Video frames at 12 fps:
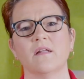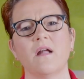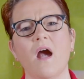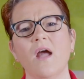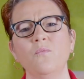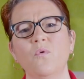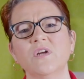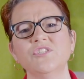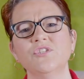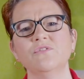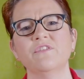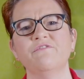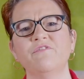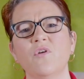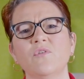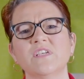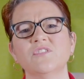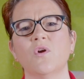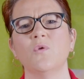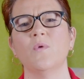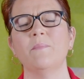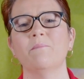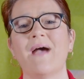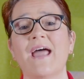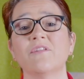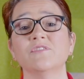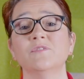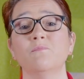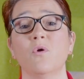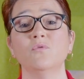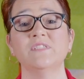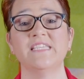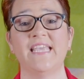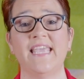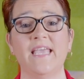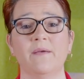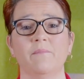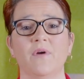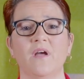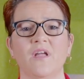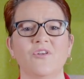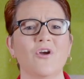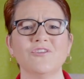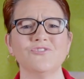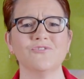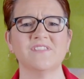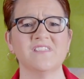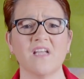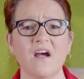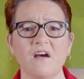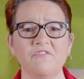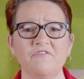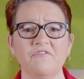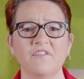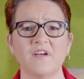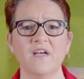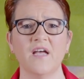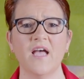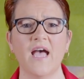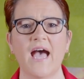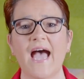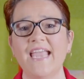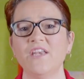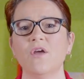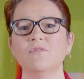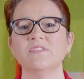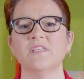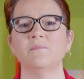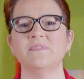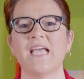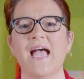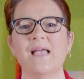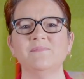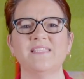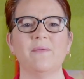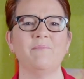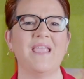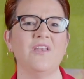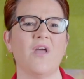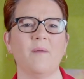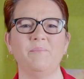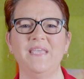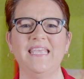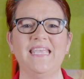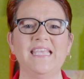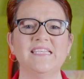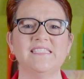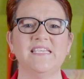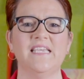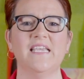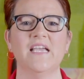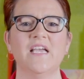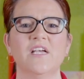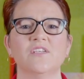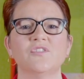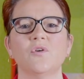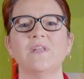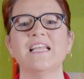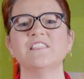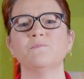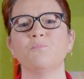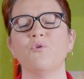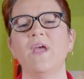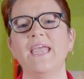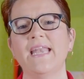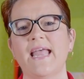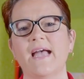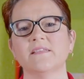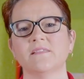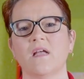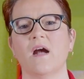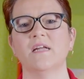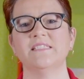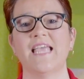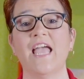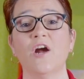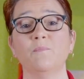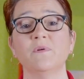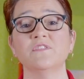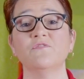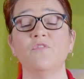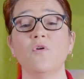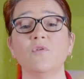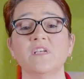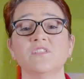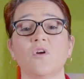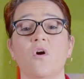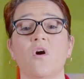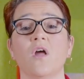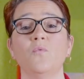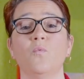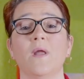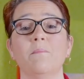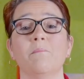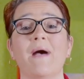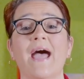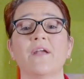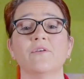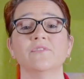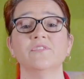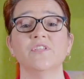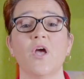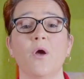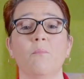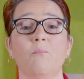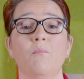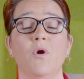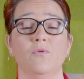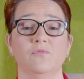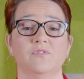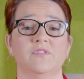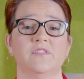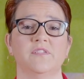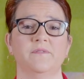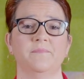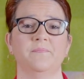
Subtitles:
God wants you to focus on what matters most to Him, not your stuff. I know sometimes that may not be easy, so let's pray and ask God to help us focus on what matters most.